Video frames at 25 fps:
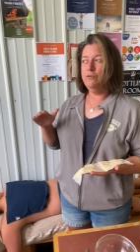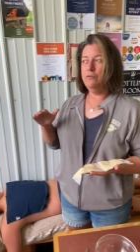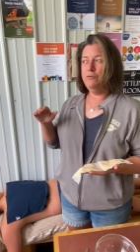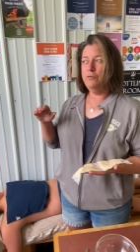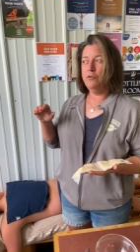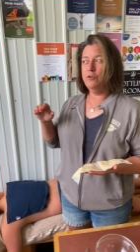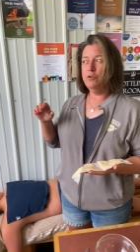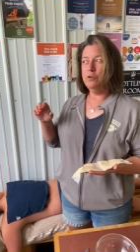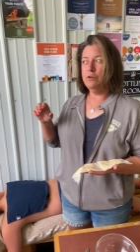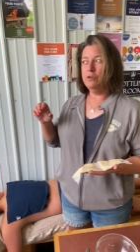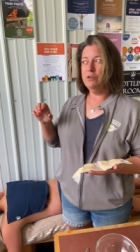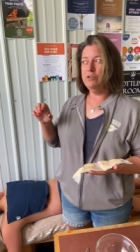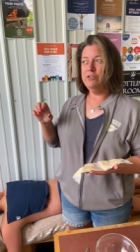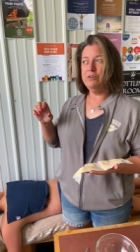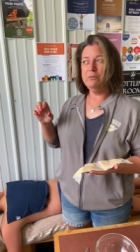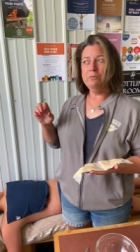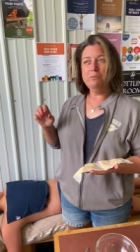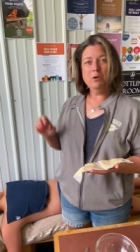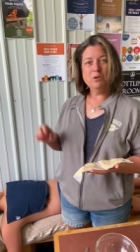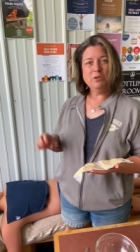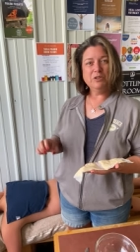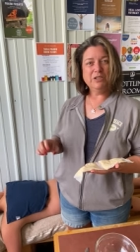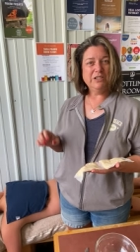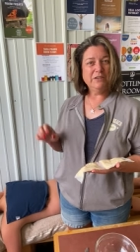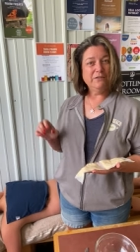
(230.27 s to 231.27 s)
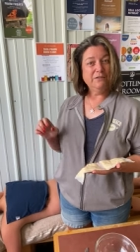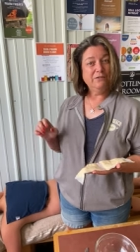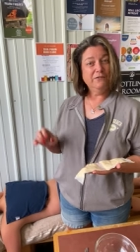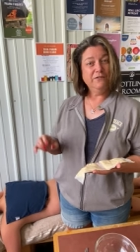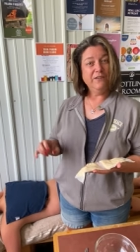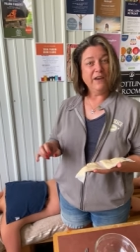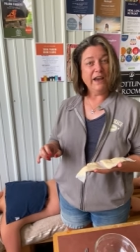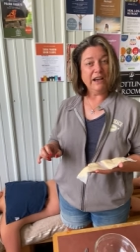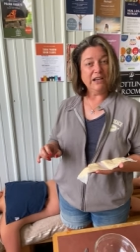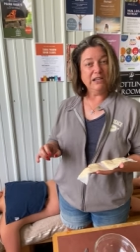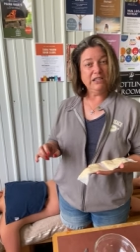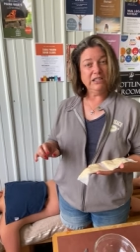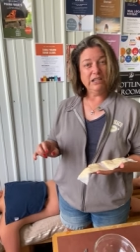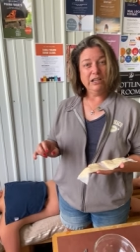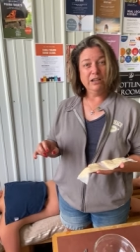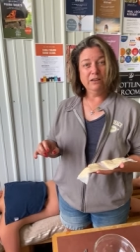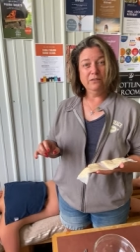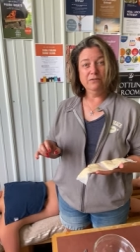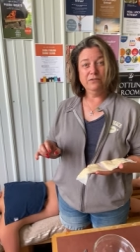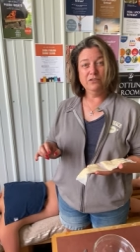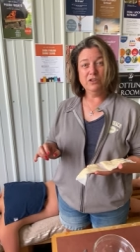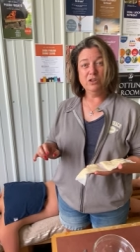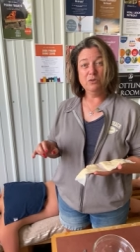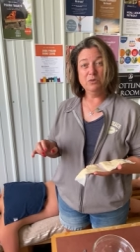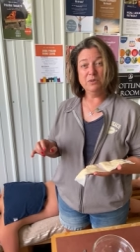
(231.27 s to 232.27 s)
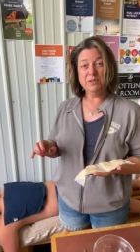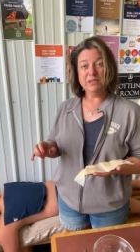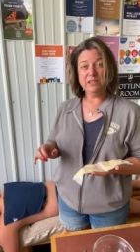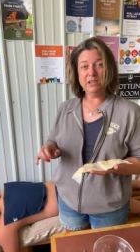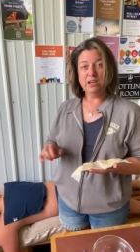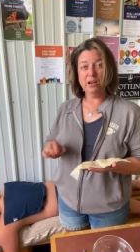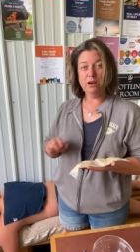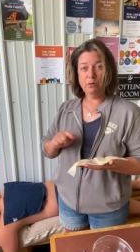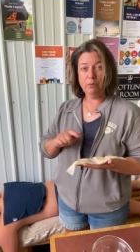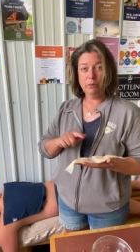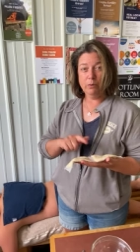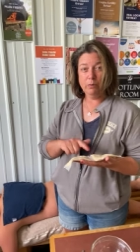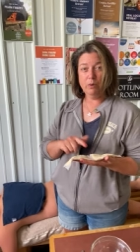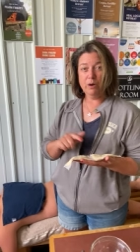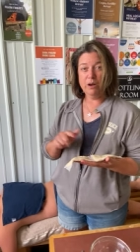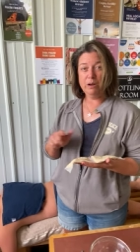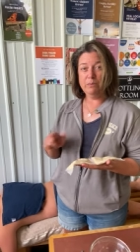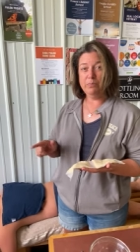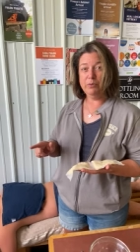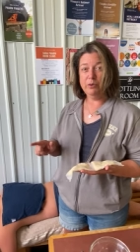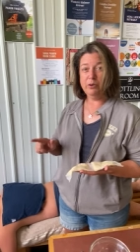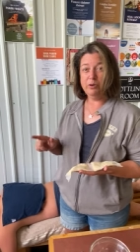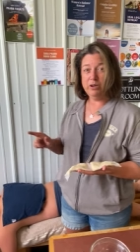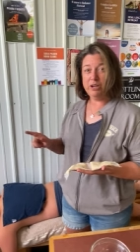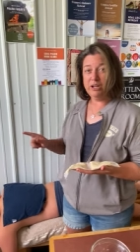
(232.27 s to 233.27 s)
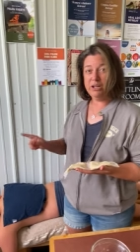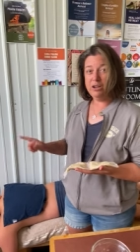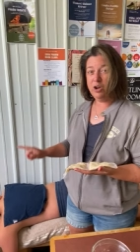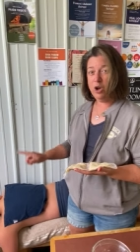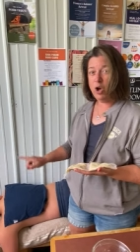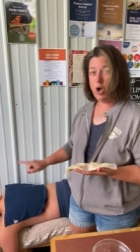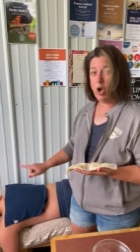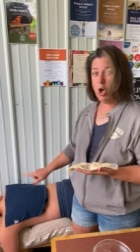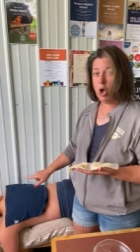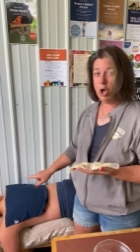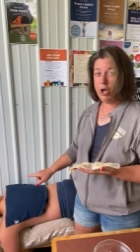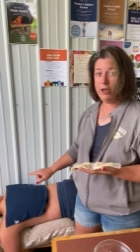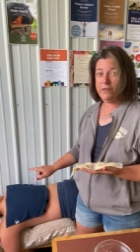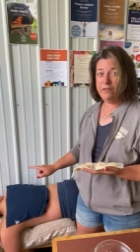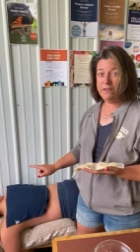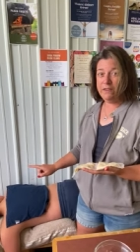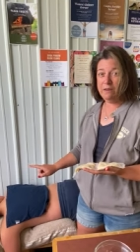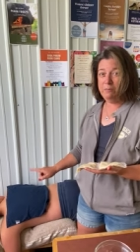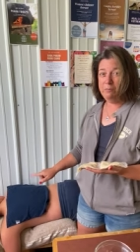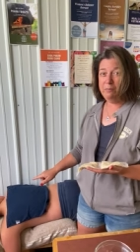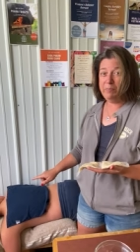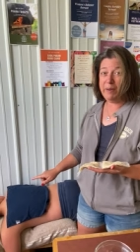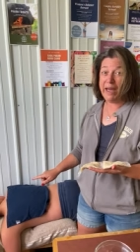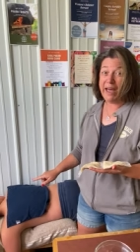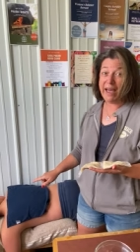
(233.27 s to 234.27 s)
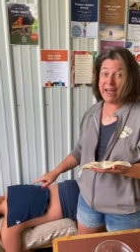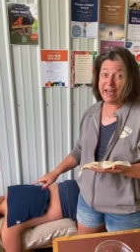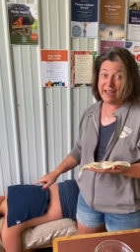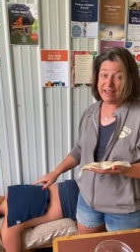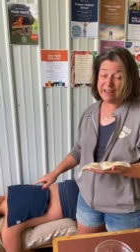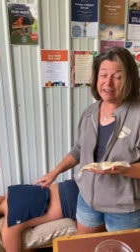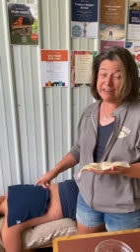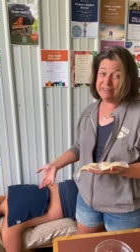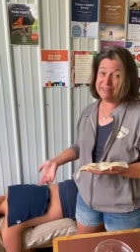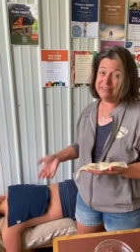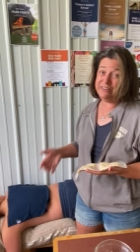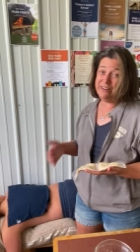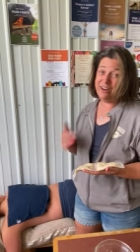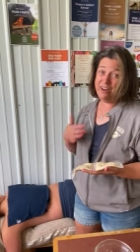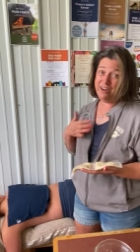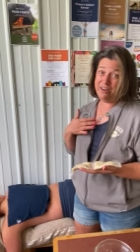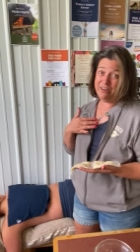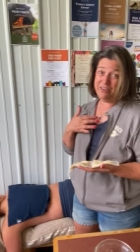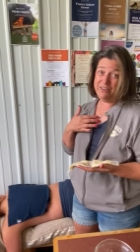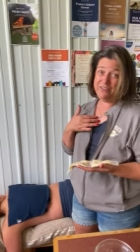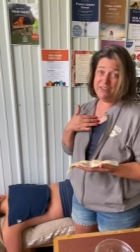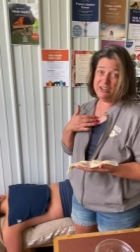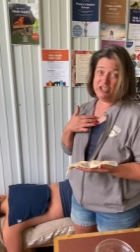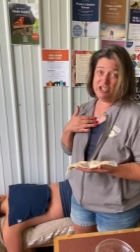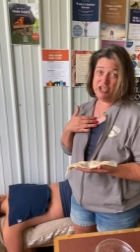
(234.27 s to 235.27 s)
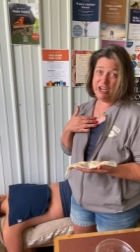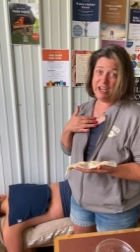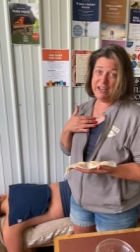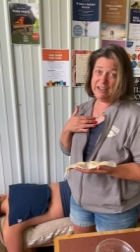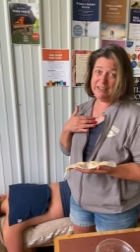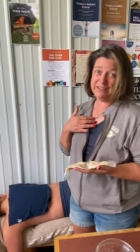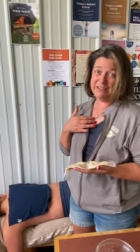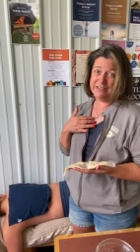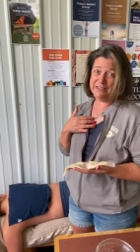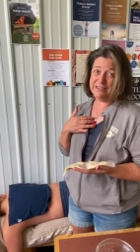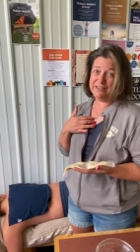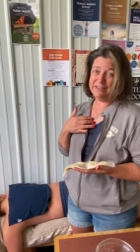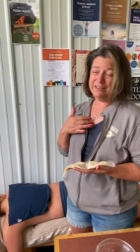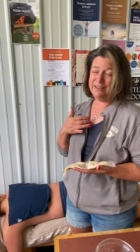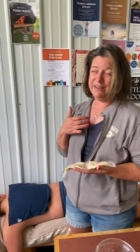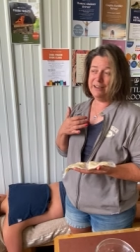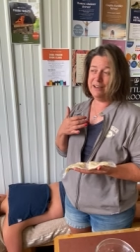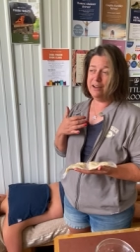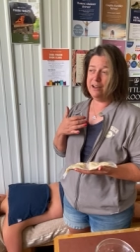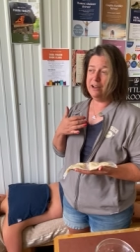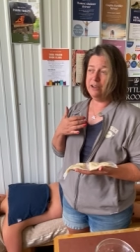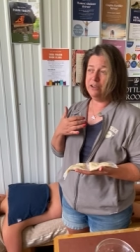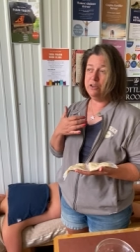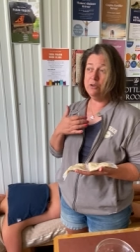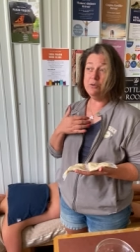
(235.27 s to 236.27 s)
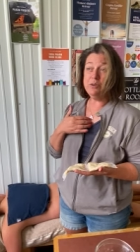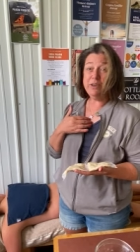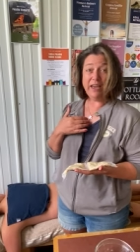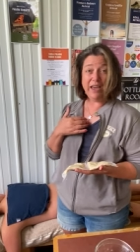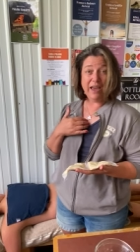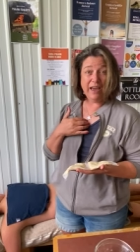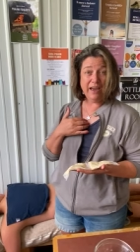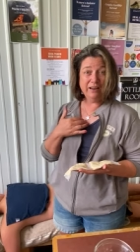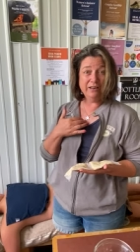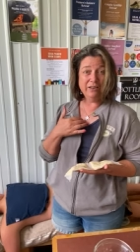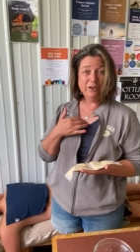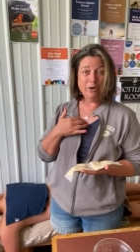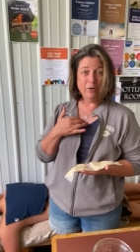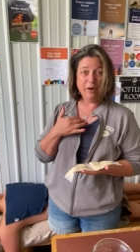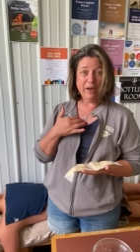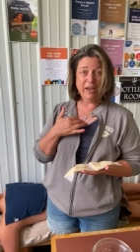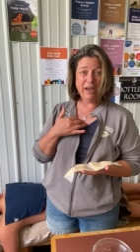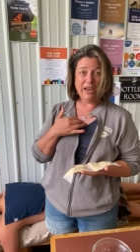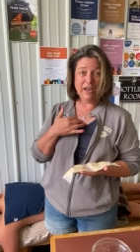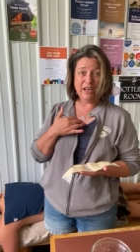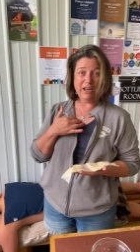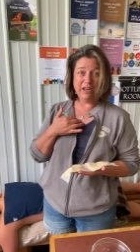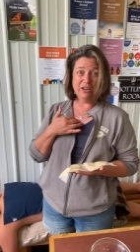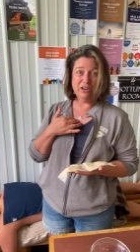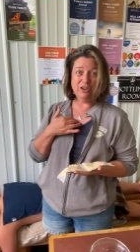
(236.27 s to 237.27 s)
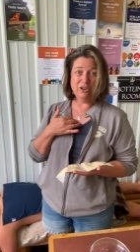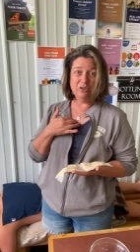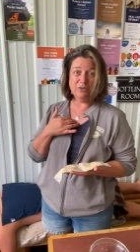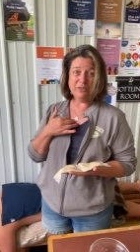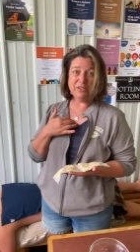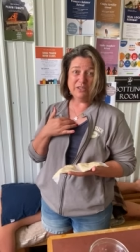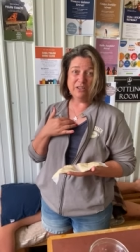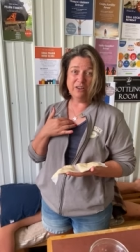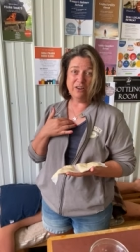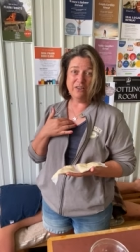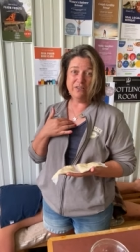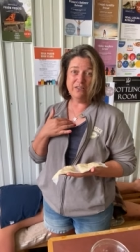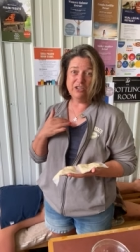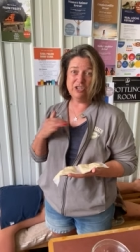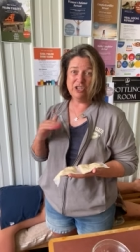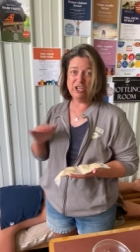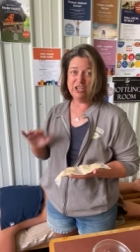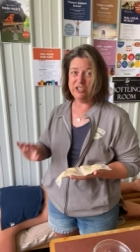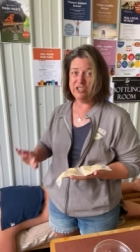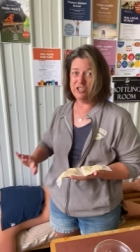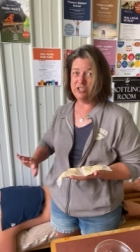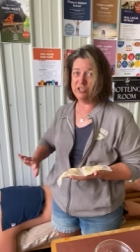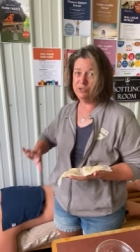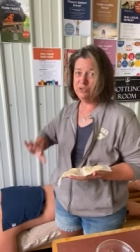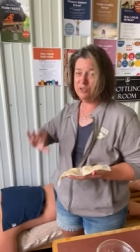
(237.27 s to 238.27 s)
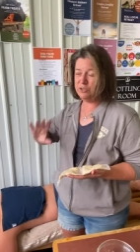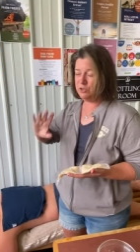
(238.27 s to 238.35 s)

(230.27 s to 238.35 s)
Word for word: For the most effective use here, we wanna put it on the back, not on the chest. Uh, you can go ahead and use it on the chest too.